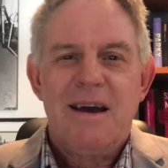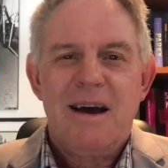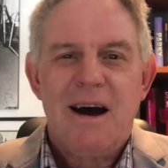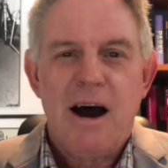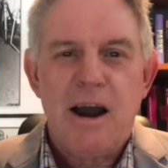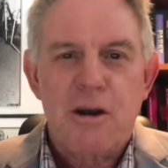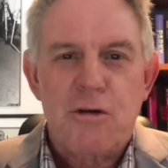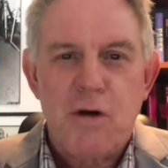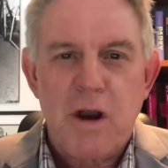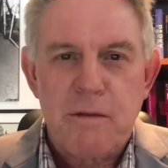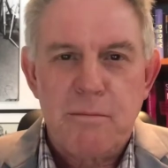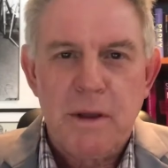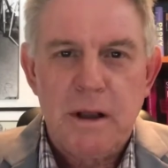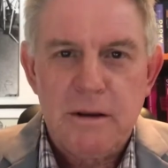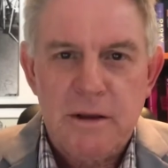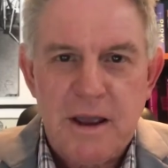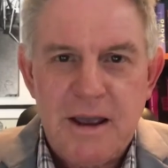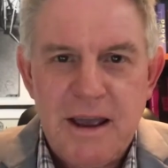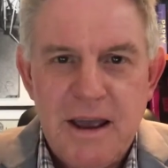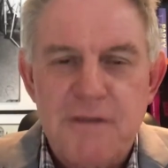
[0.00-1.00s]
Hi, Greg
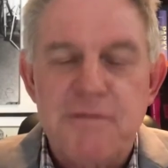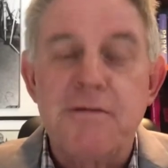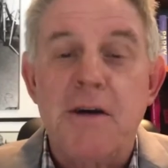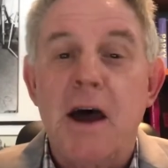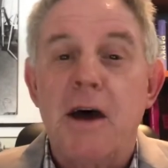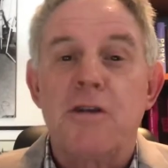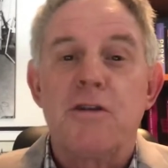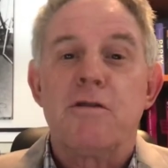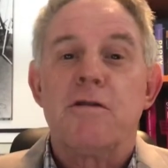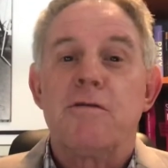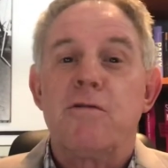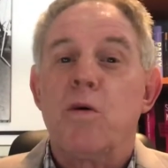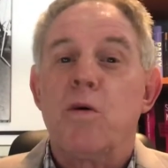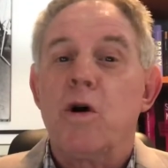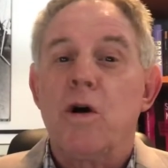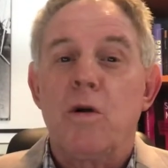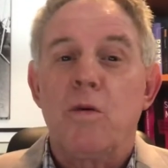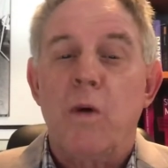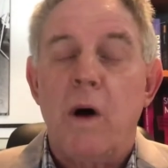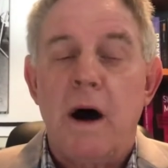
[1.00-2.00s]
Milner here, founder of
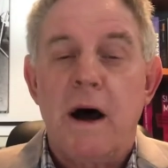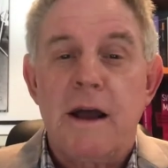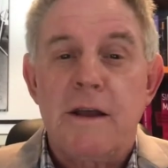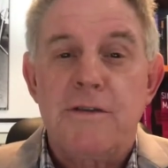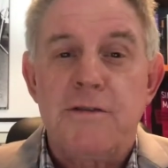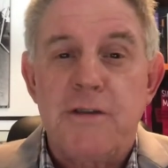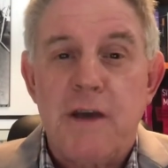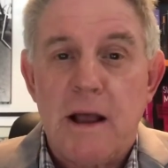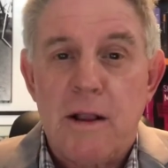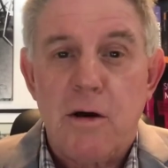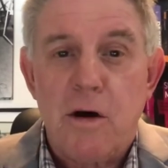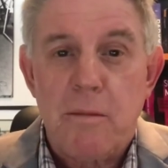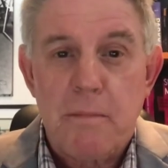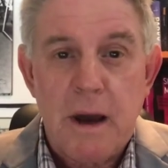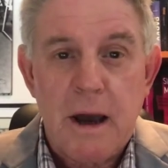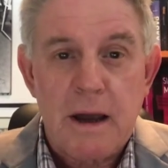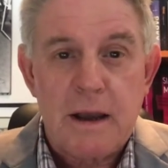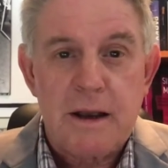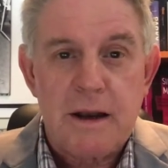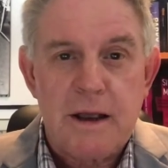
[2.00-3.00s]
Worldwide
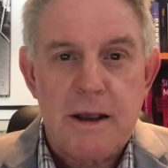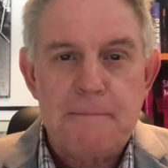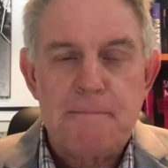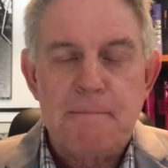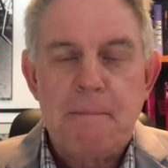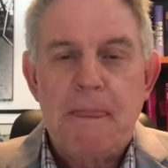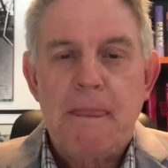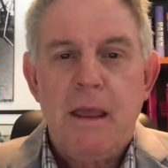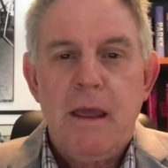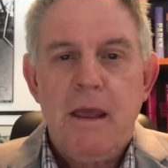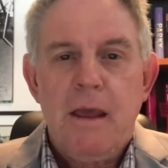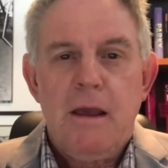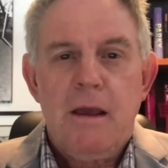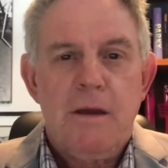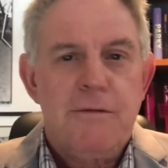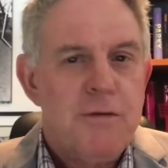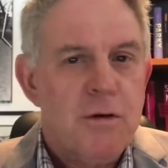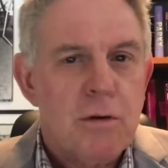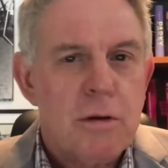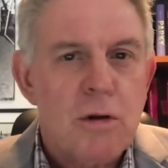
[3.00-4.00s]
Salon Marketing.
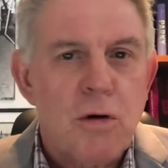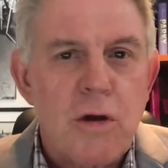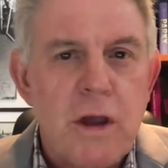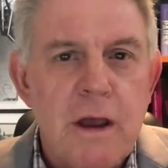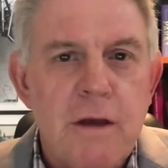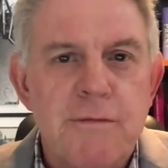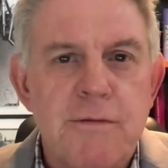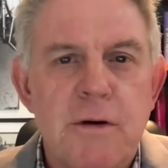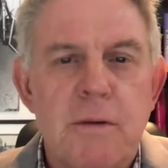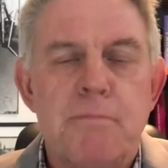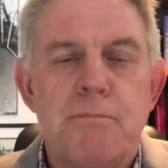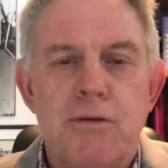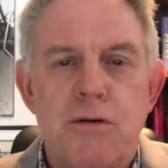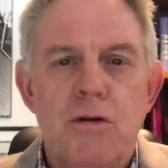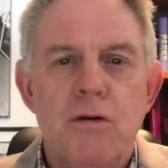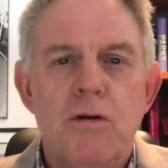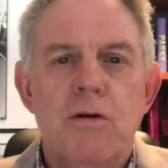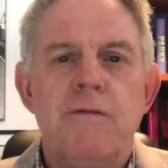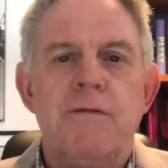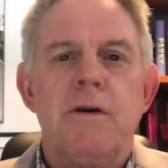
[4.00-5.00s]
If you're looking for
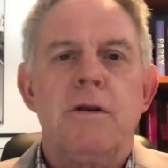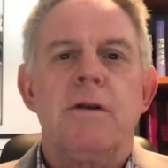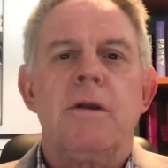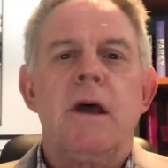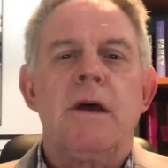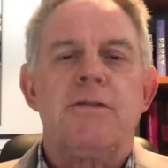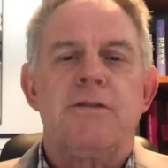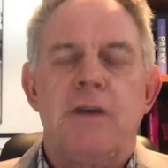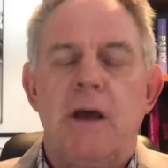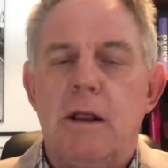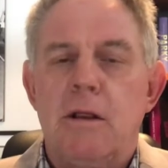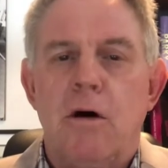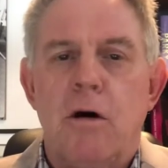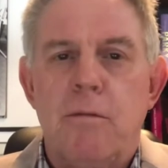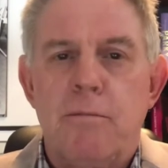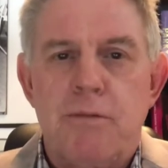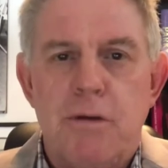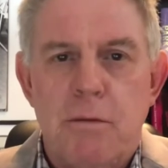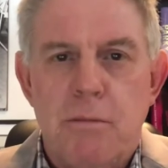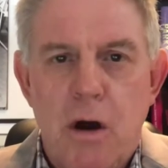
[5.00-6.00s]
proven
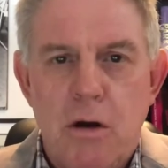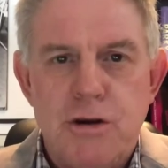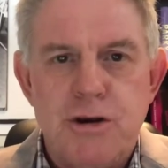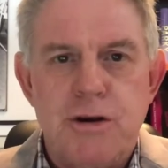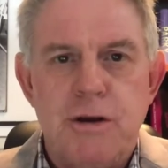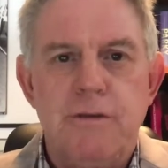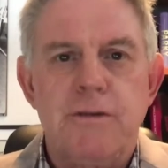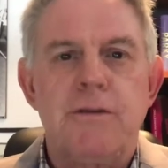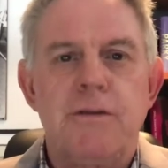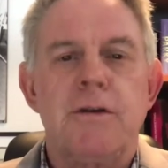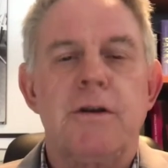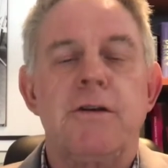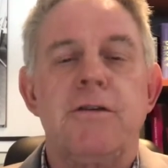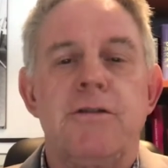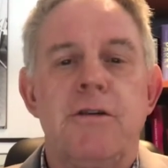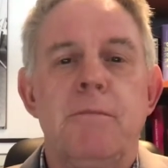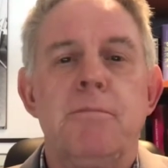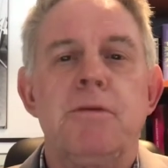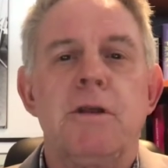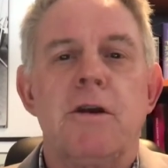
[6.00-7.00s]
salon promotions that are
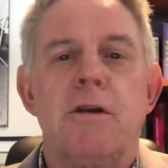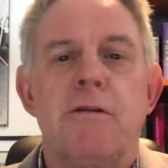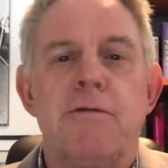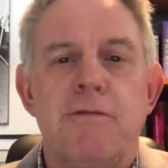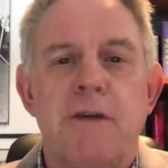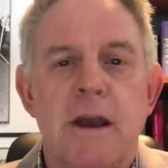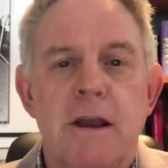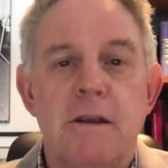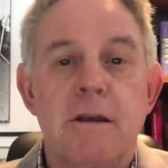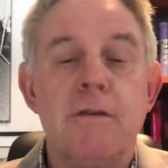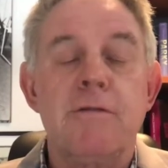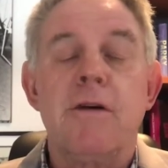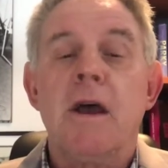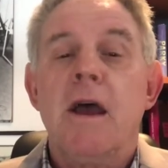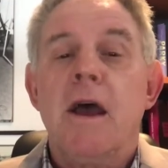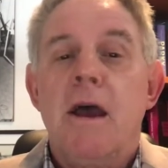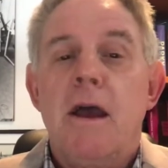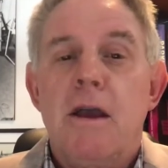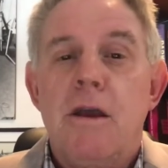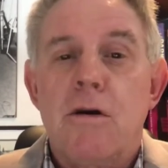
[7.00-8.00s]
simple and effective,
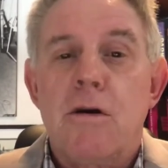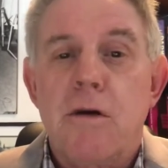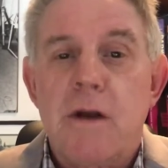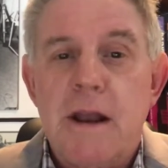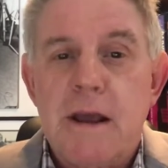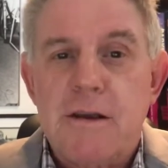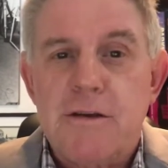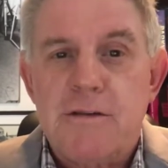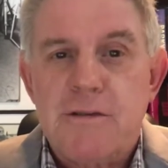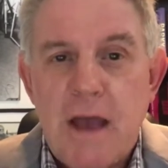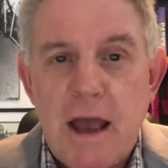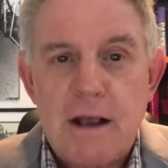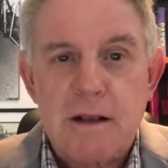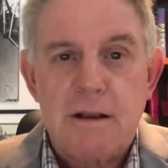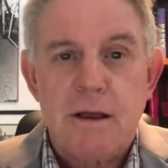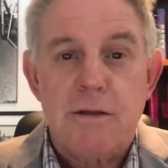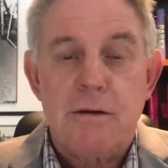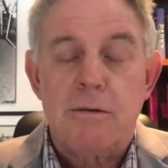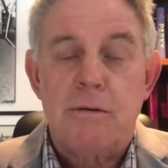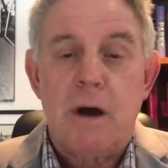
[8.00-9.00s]
you're in
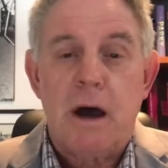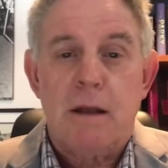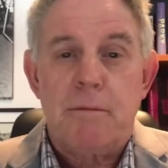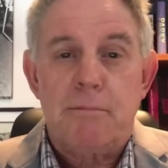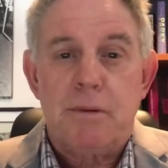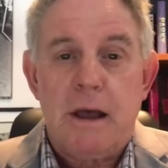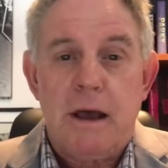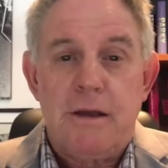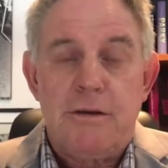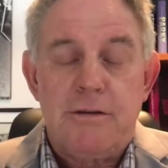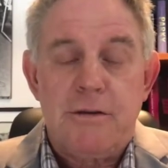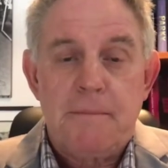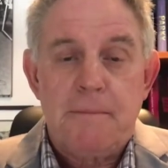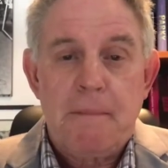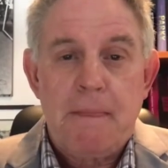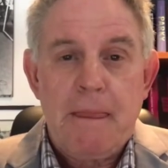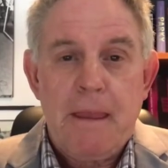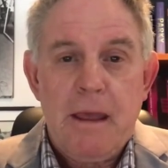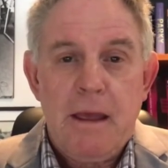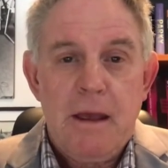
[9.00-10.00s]
exactly the right
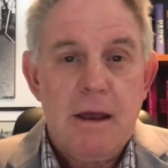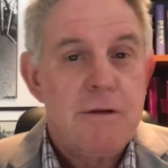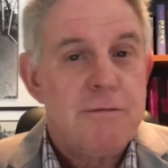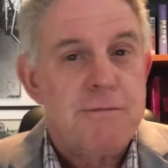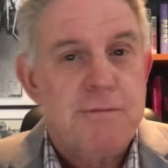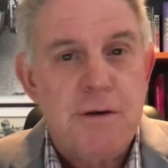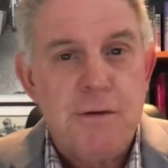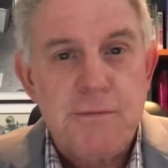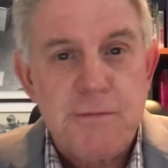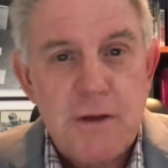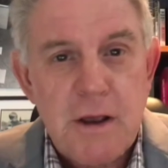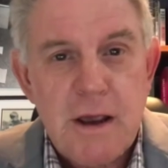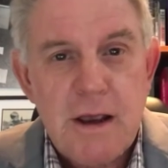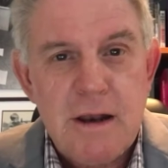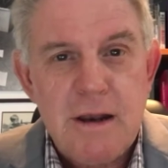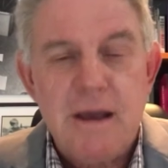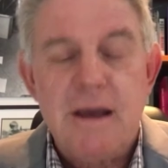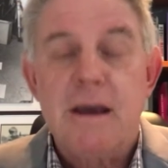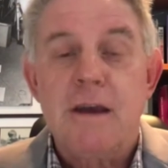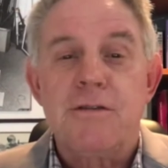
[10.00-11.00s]
place. In
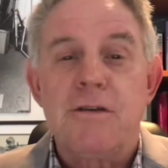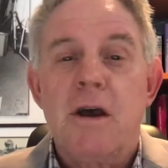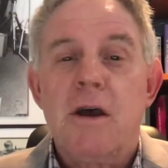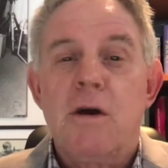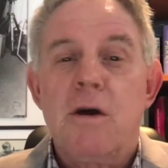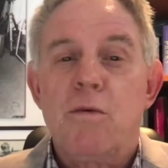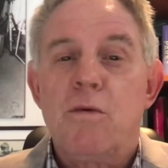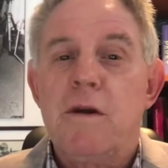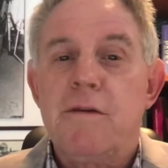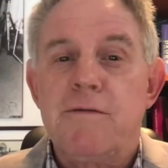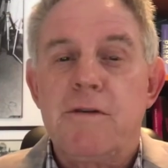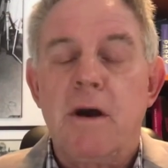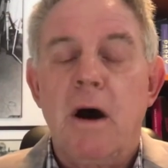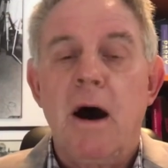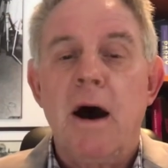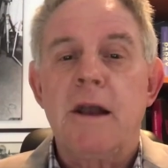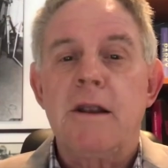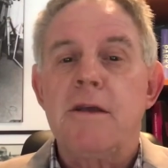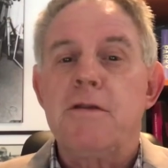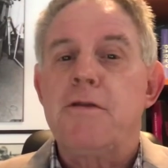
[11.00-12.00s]
15 years, we've
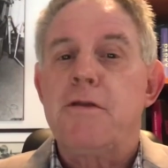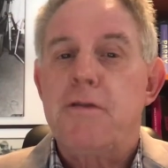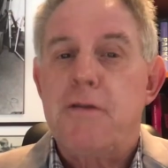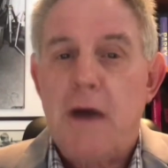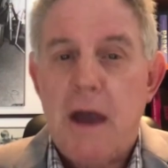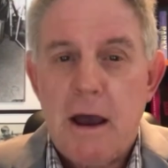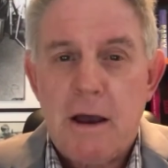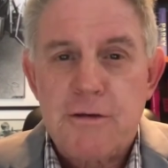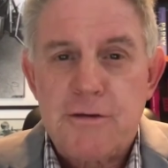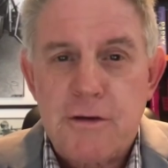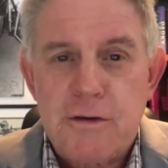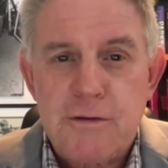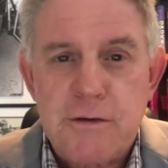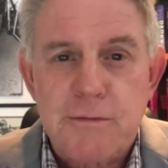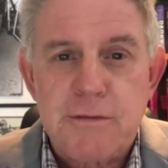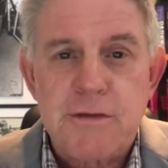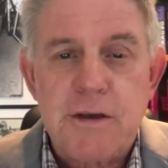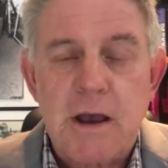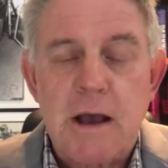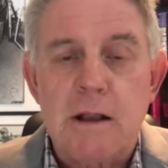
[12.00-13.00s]
guided
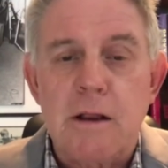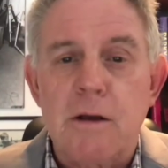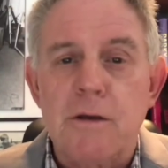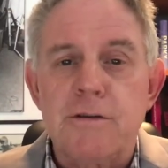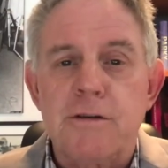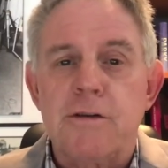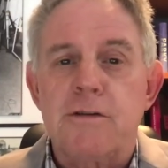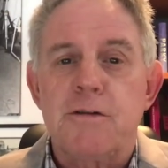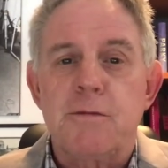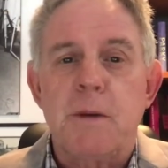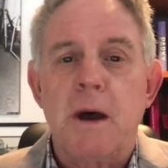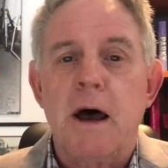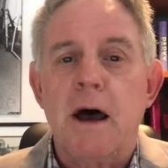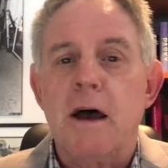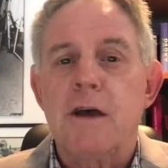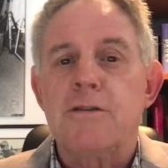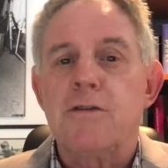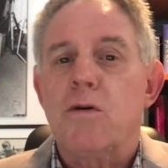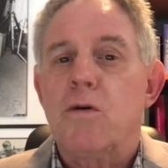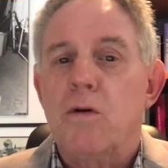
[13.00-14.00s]
thousands of salons and
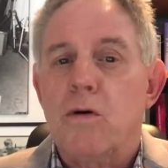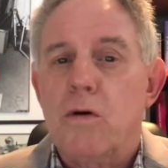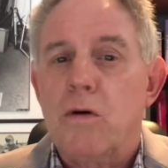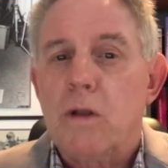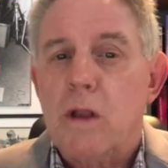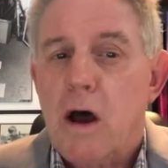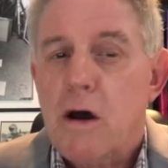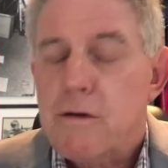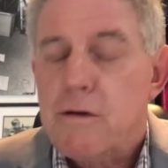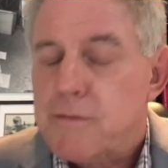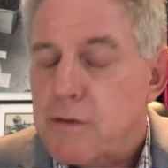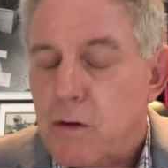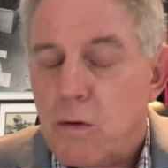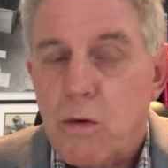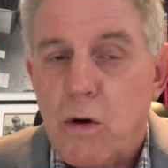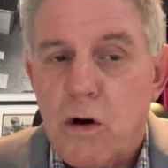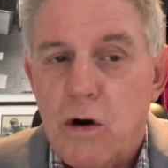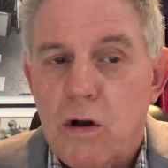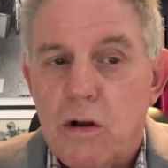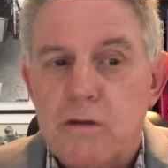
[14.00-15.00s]
spas all over
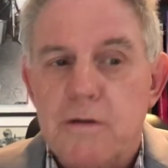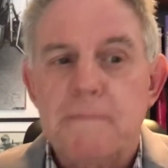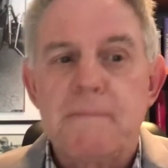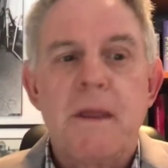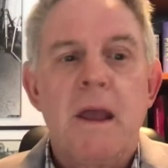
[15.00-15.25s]
the world.